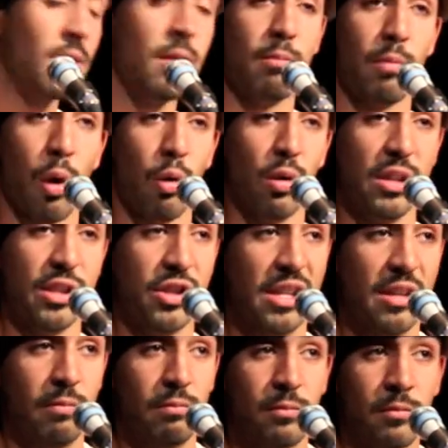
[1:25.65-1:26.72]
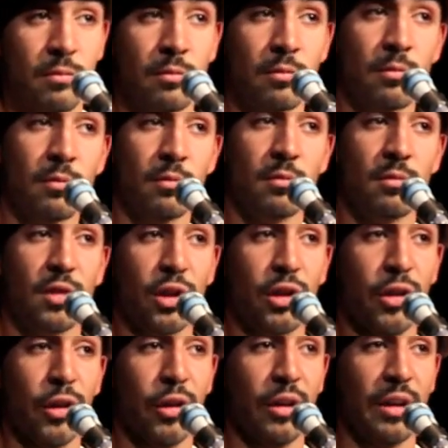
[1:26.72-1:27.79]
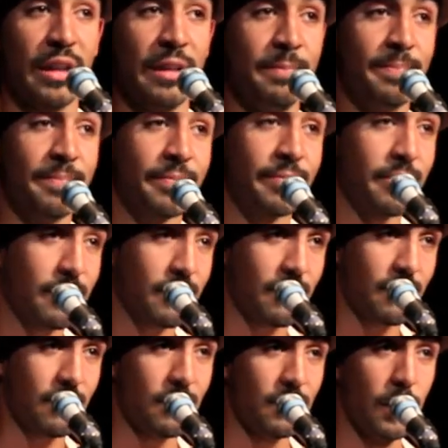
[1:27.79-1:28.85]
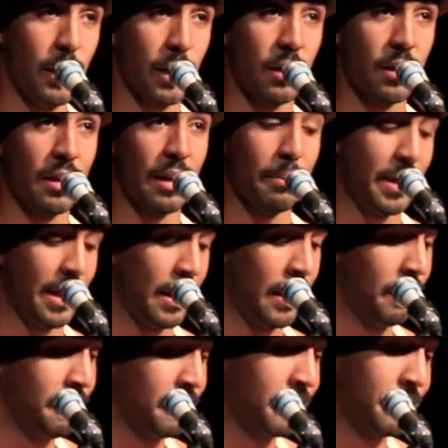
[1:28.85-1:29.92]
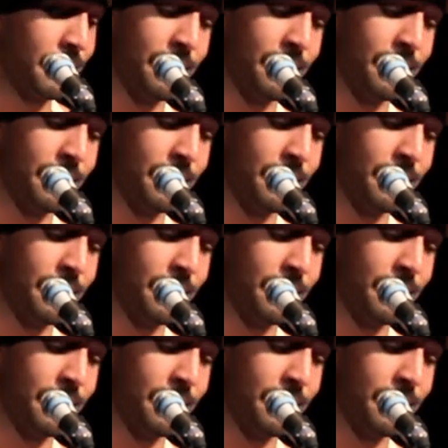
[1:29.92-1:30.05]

But holy shit. Security. They're gonna let me in?